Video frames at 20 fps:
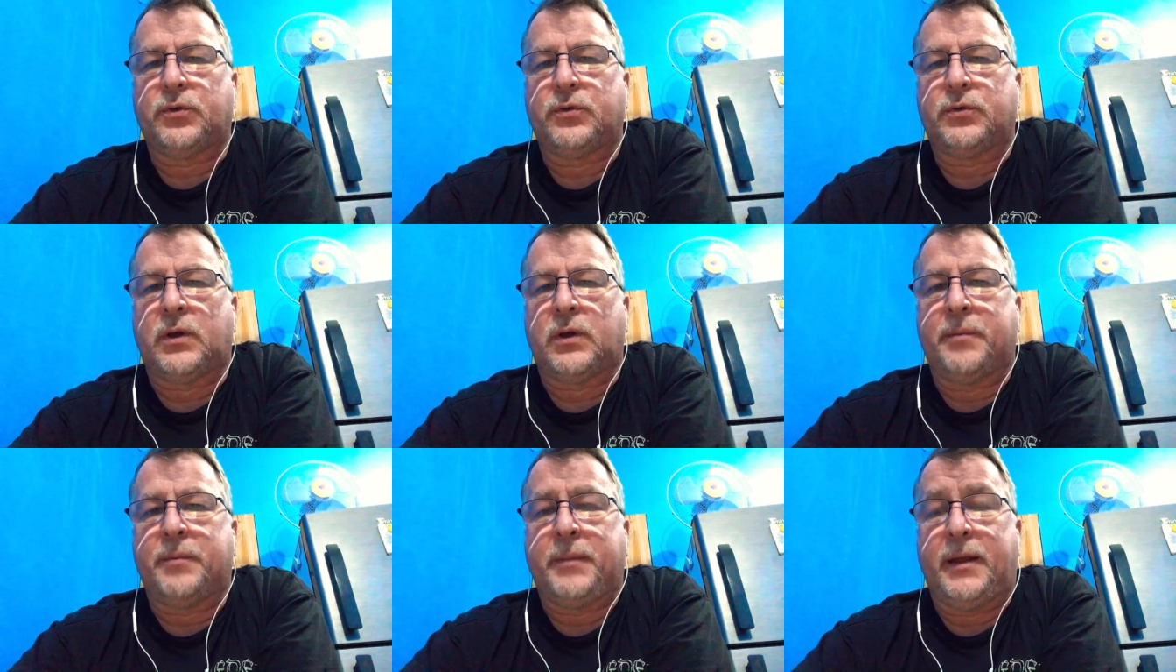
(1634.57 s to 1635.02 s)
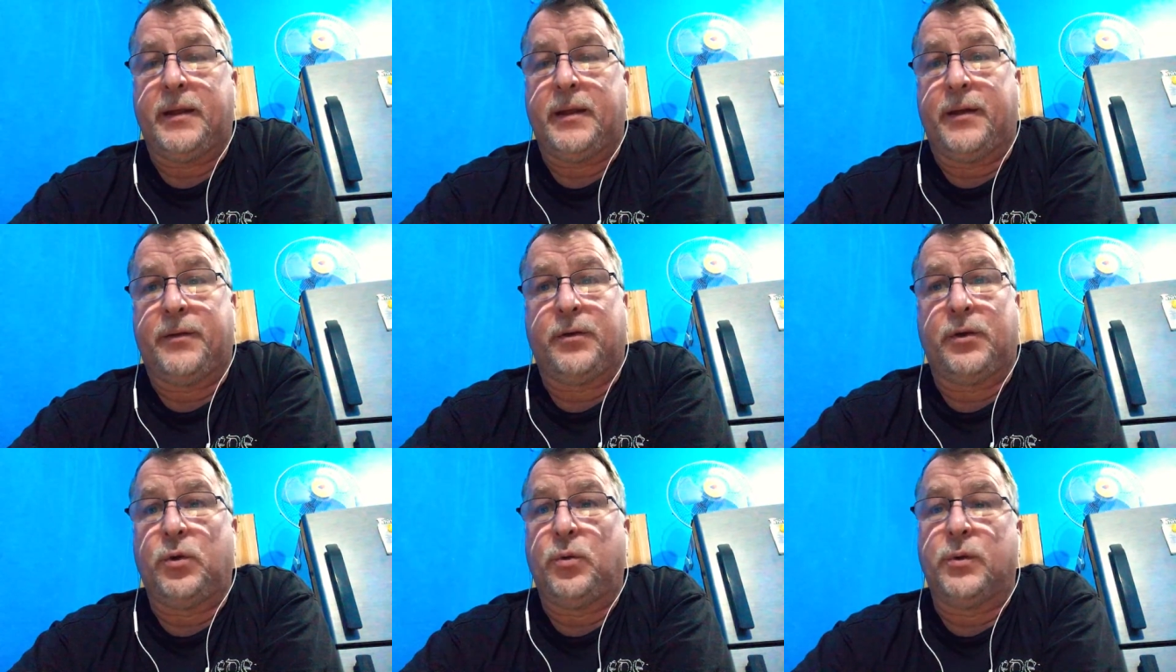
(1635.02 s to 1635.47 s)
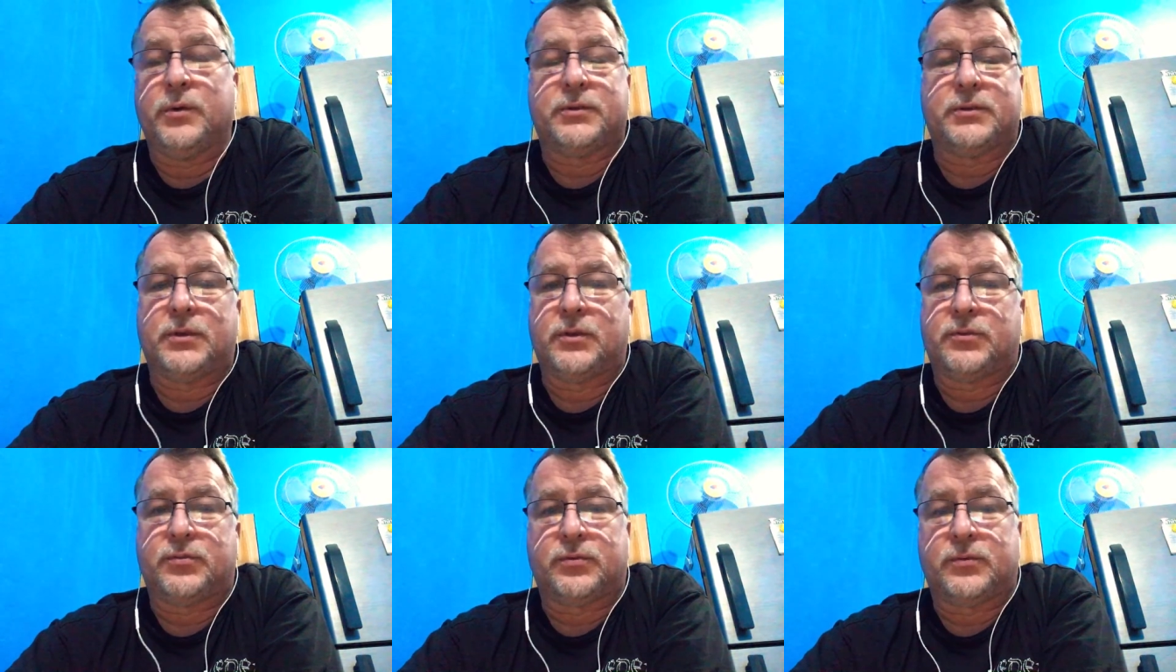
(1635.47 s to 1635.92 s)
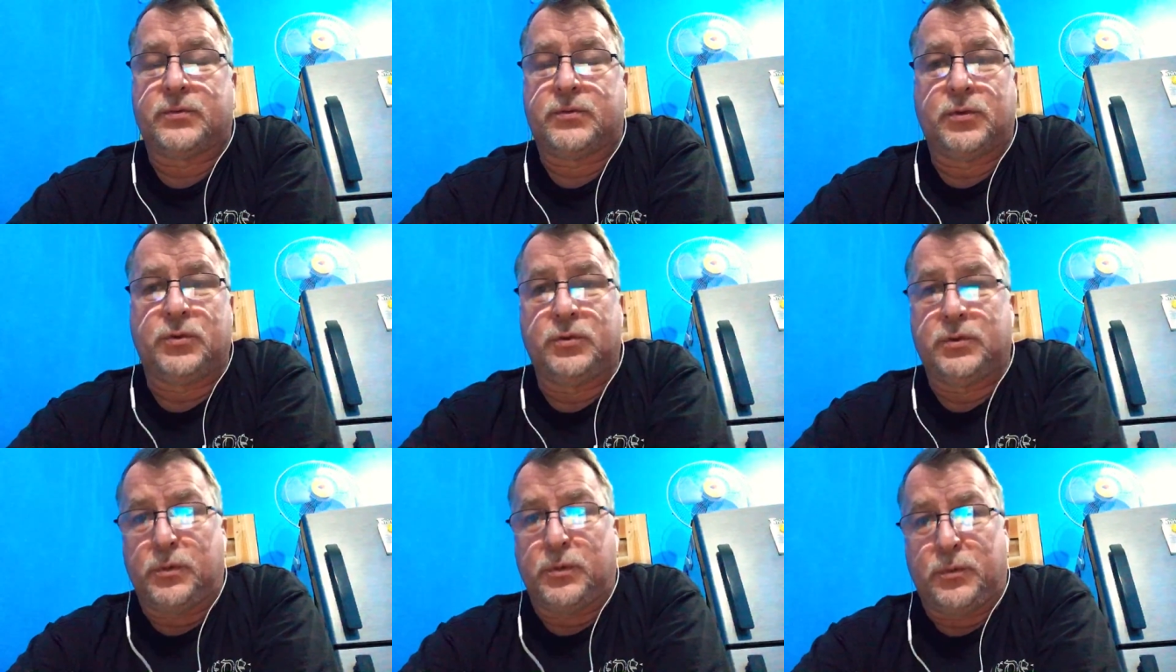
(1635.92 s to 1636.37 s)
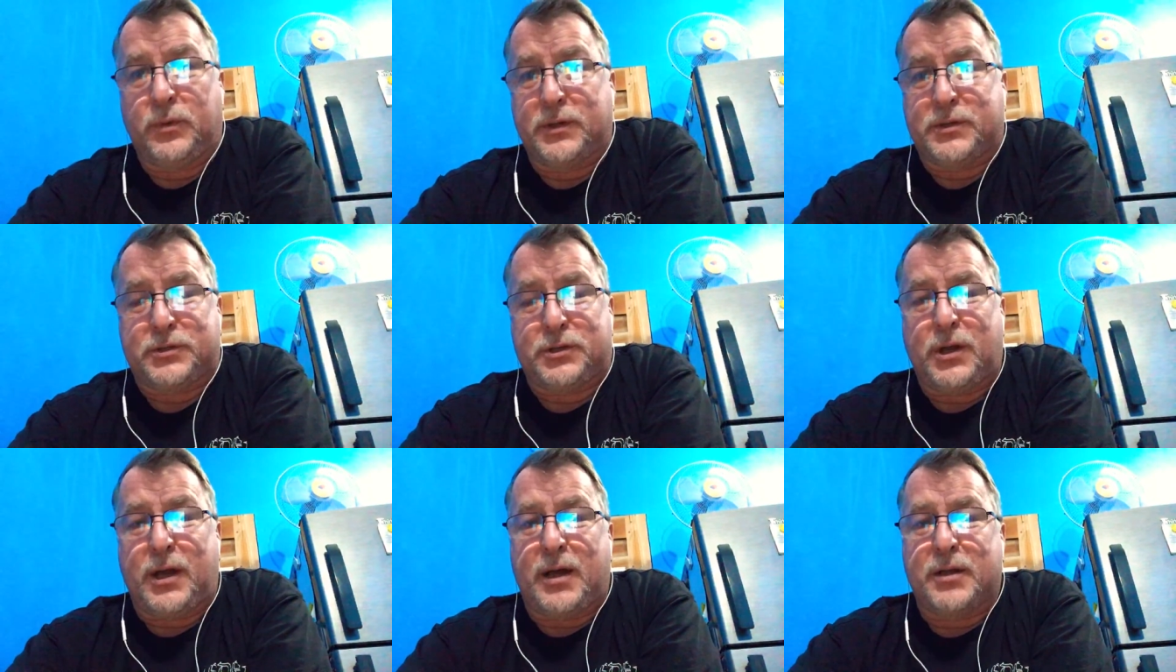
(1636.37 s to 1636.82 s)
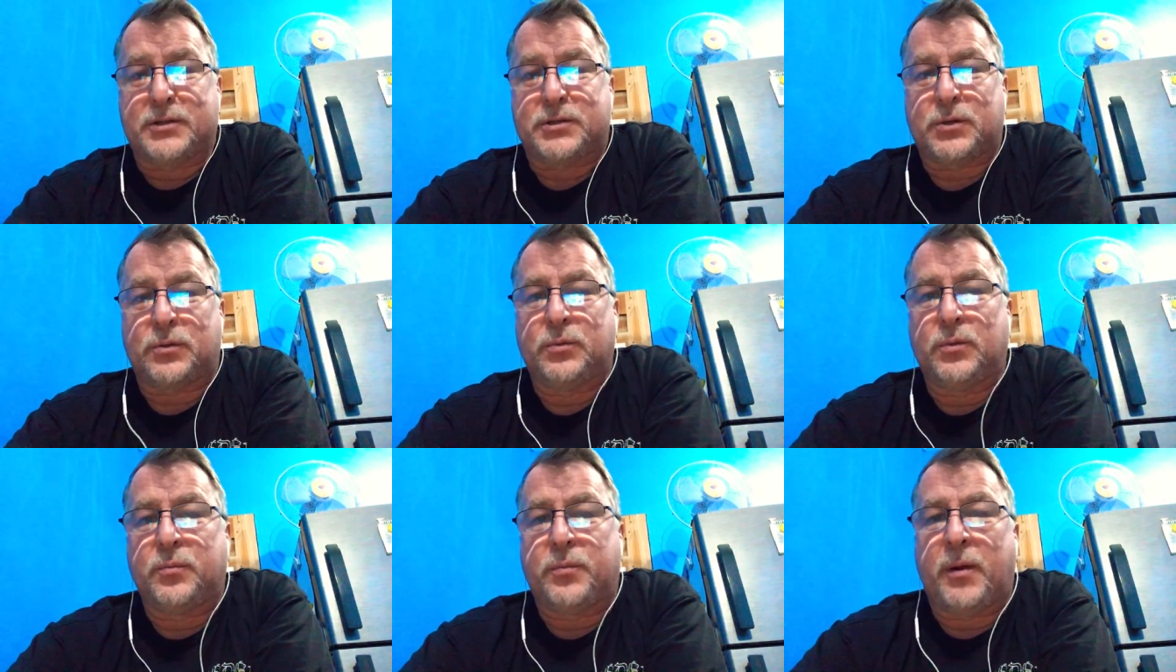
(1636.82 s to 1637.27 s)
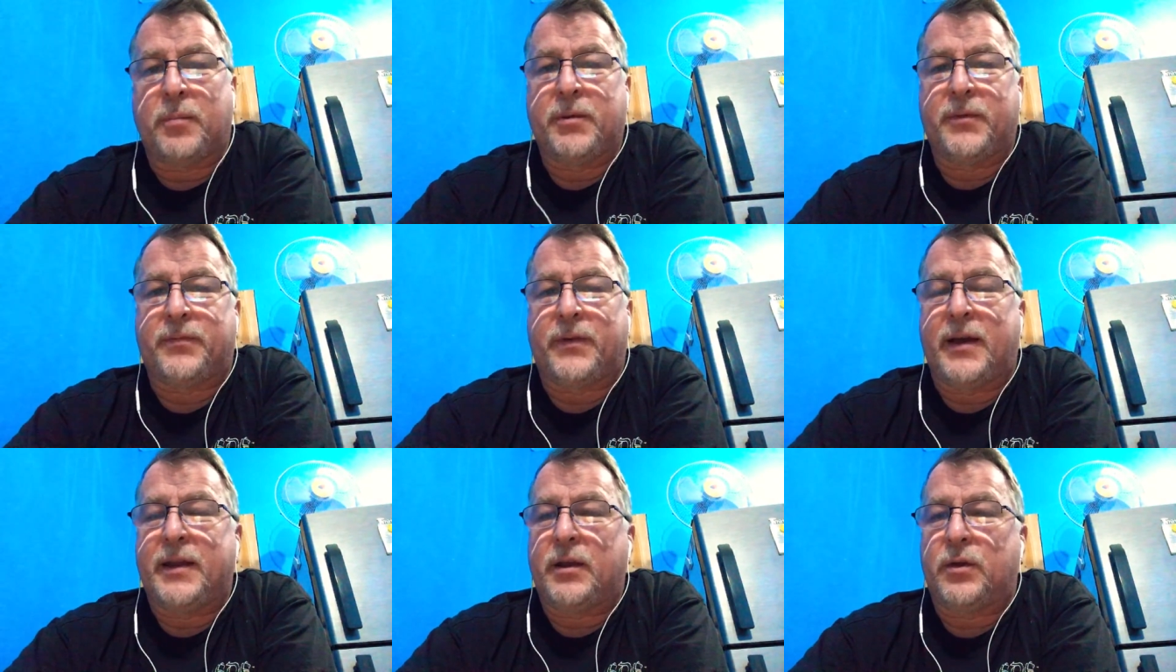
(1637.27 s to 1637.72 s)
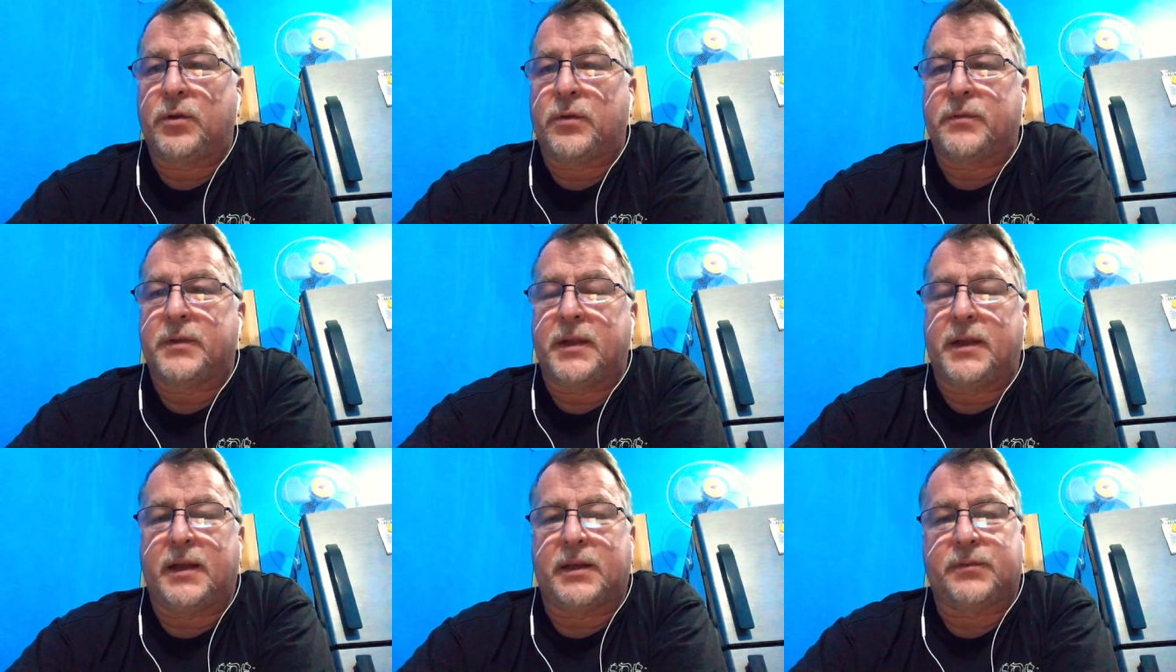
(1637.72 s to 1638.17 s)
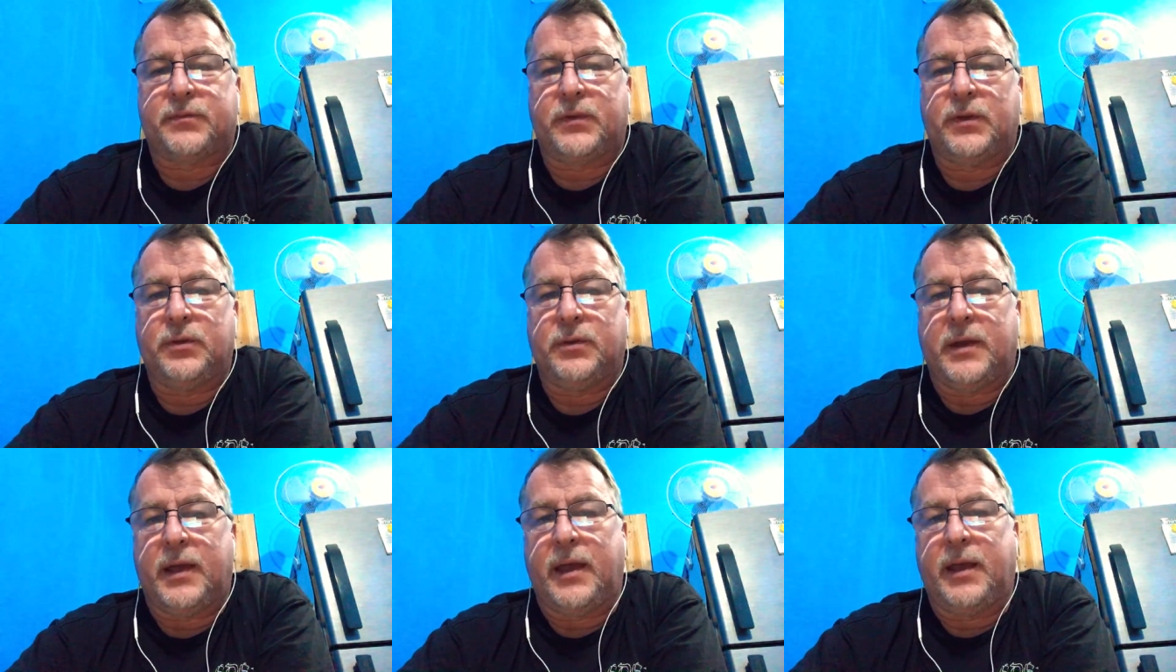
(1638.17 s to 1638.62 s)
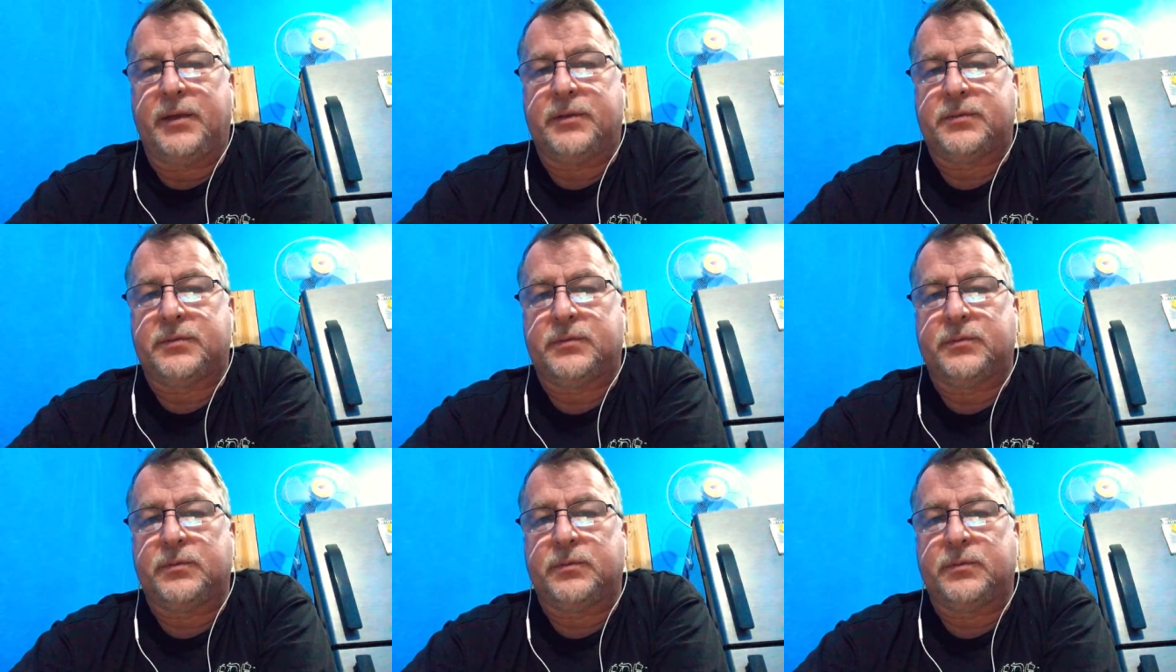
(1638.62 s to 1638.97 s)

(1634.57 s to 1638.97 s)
So, I mean, I don't know what's the truth and what's not. So we'll probably find out over the next few days.